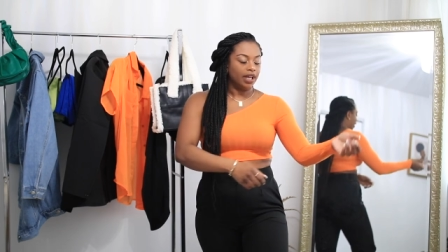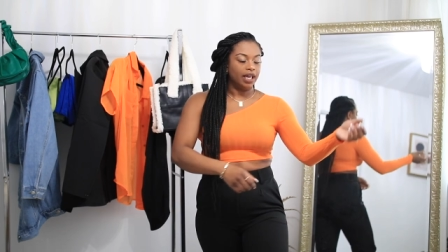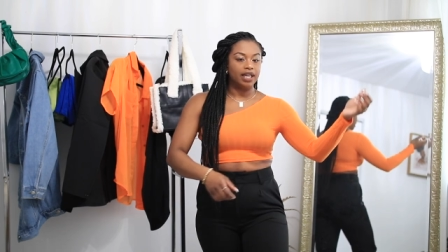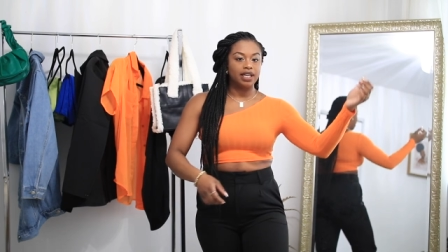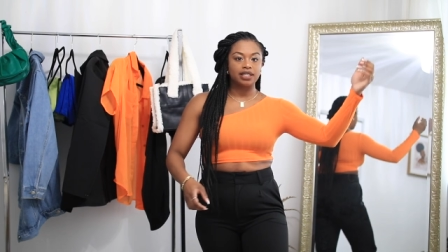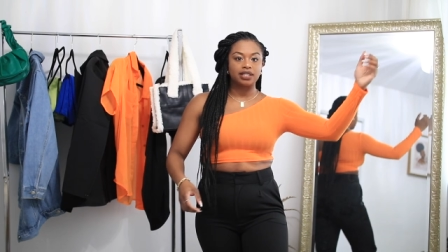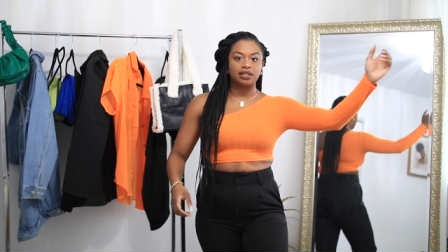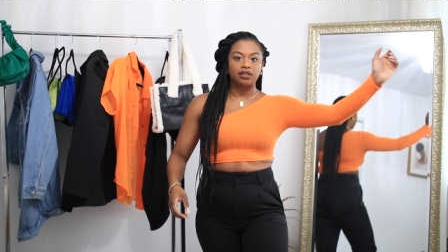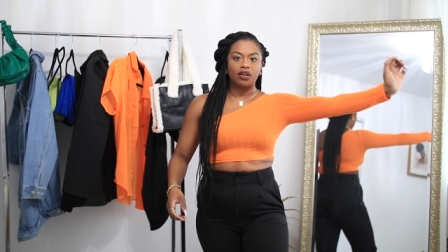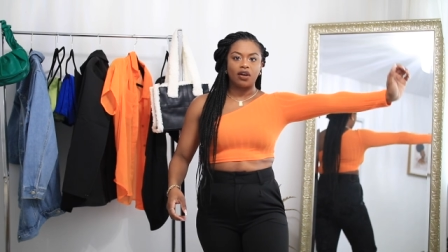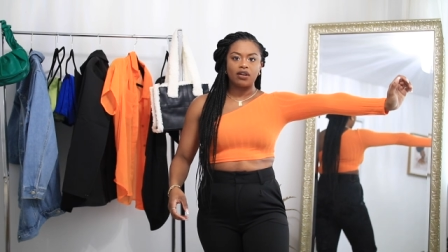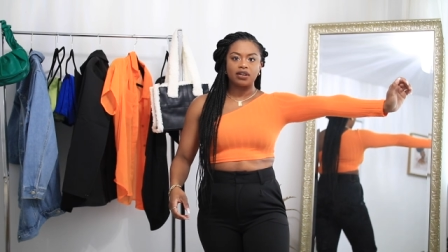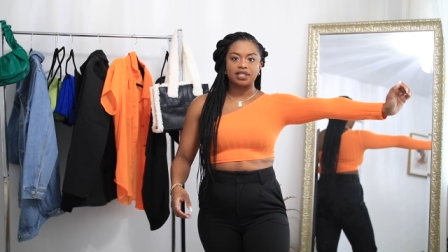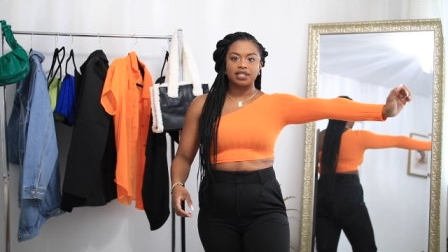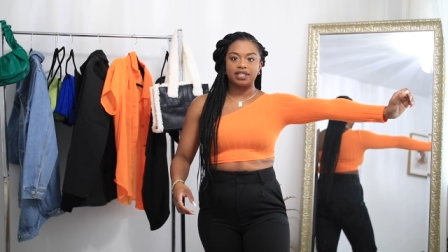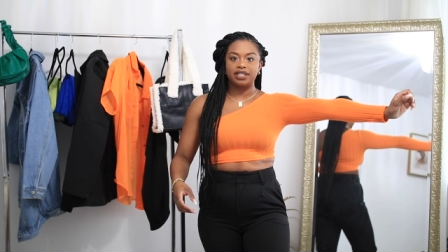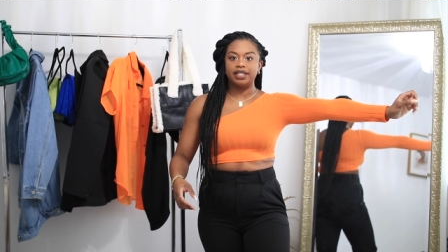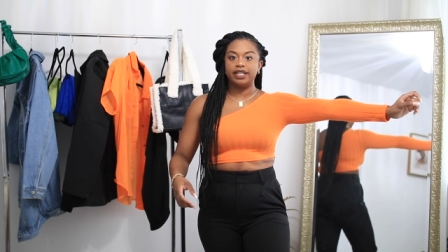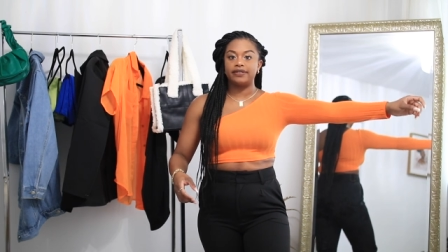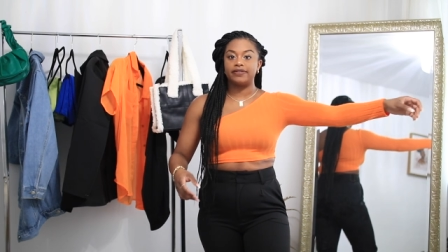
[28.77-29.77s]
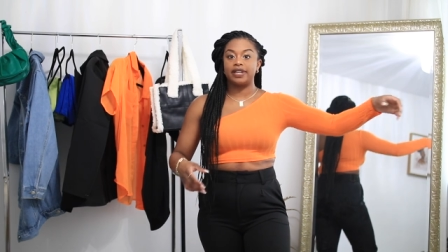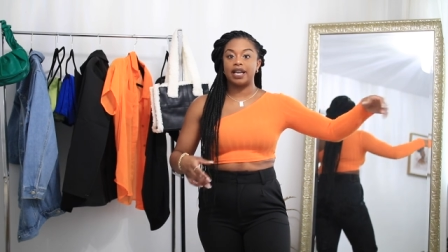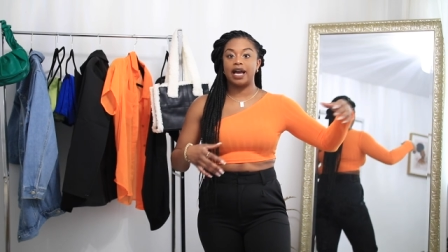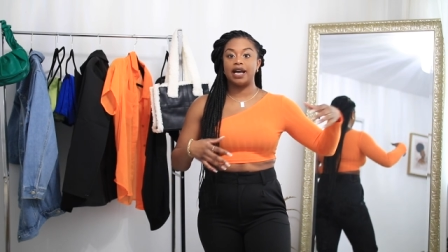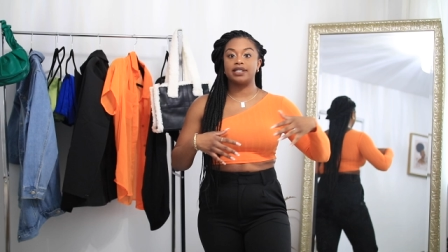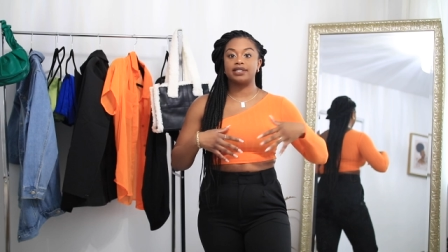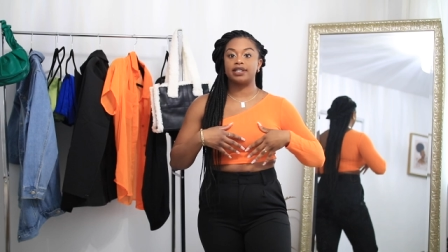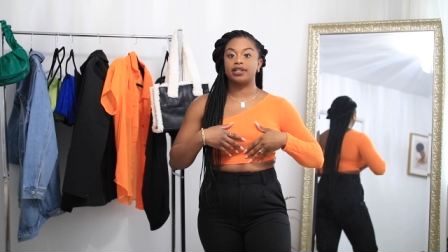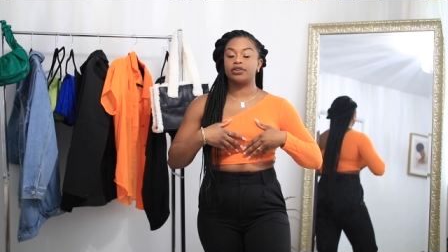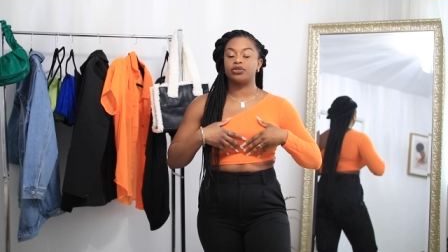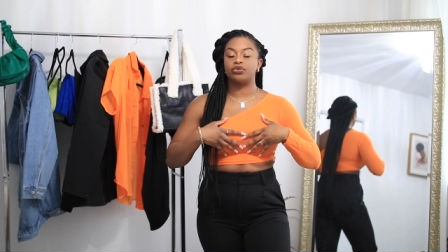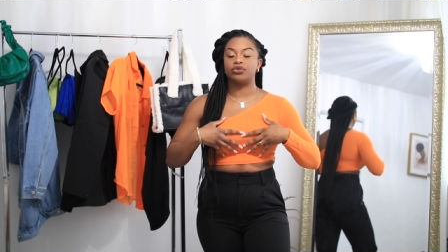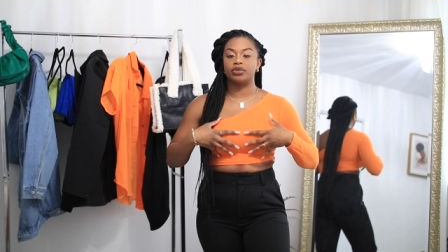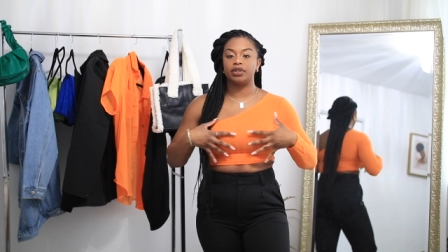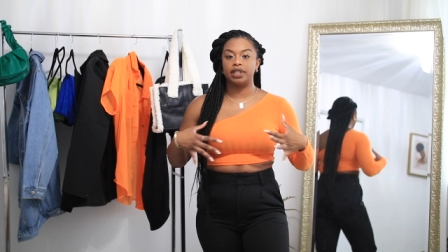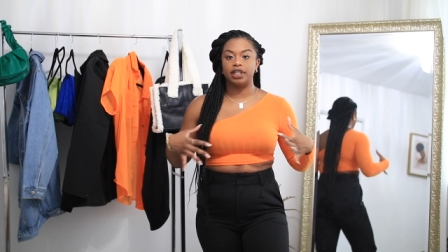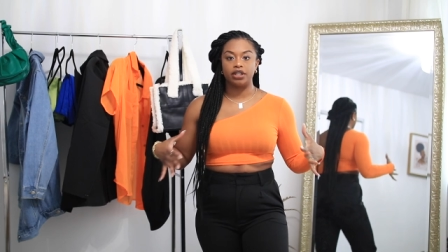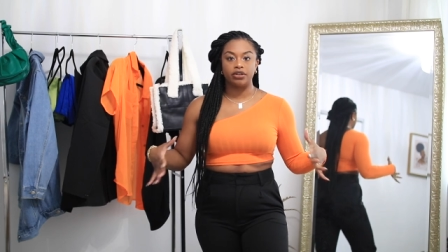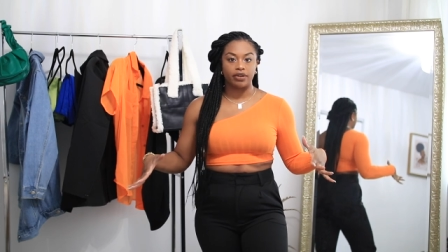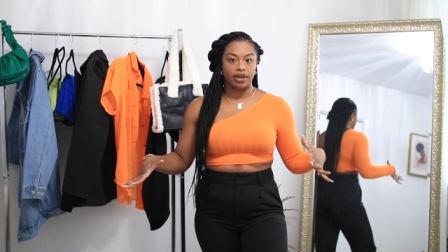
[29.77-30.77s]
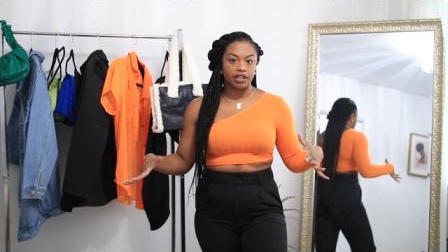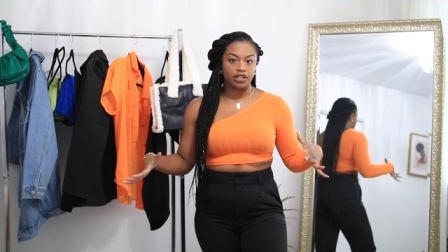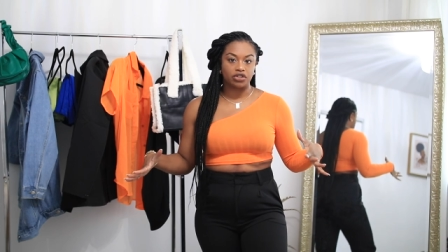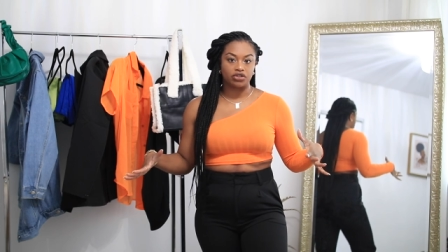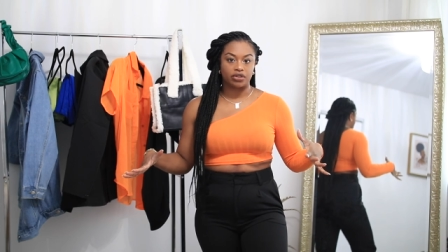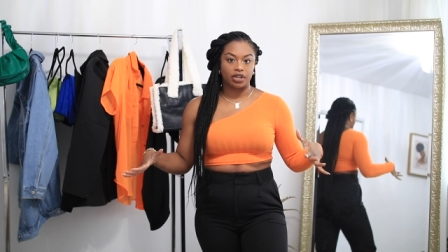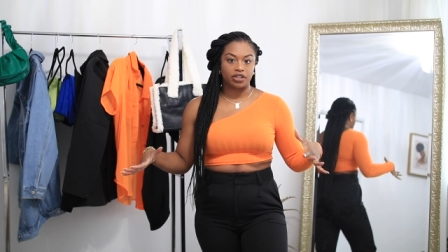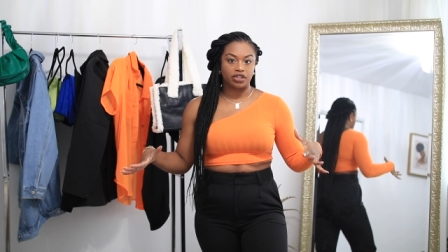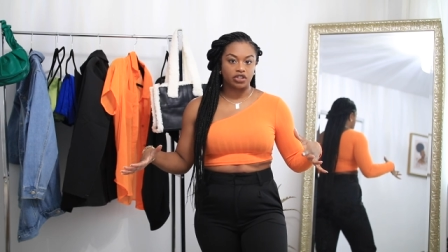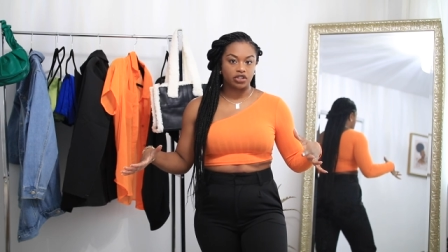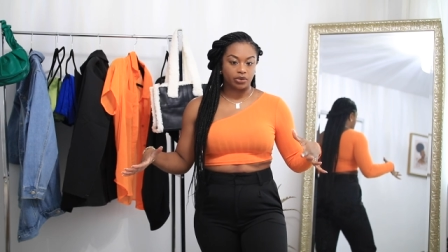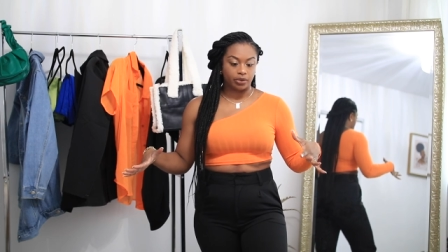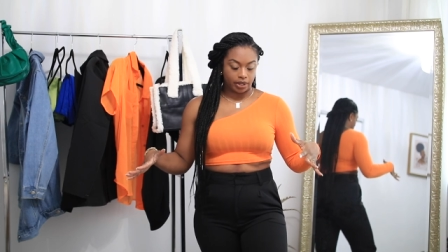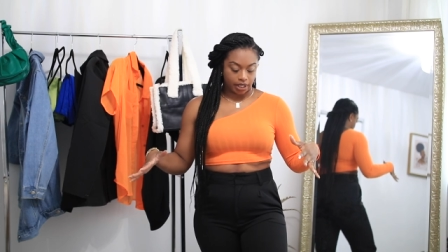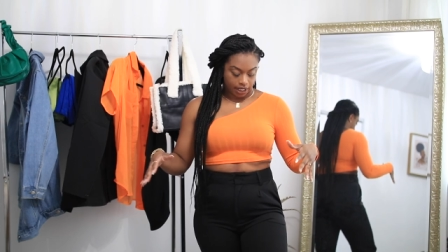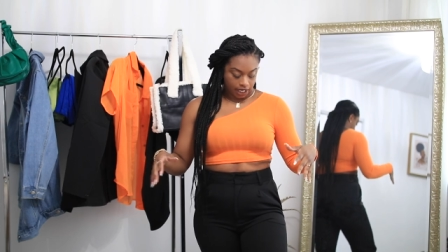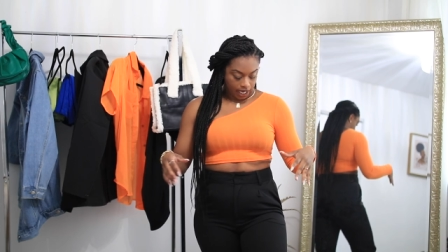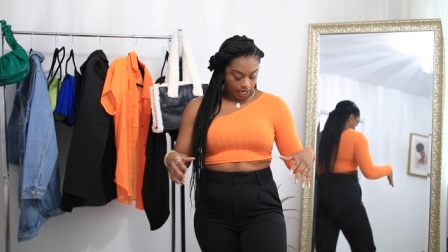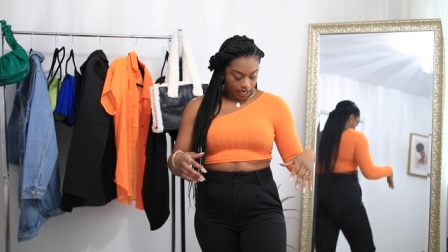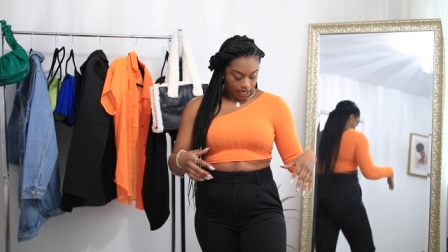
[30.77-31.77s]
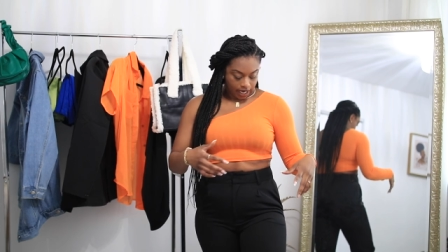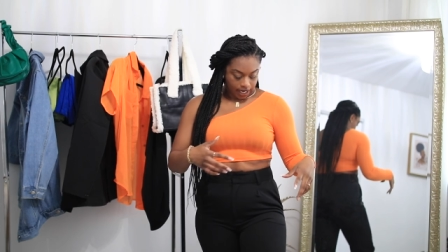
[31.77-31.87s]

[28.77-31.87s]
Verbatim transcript: It is long sleeve. It has a really great stretch to it.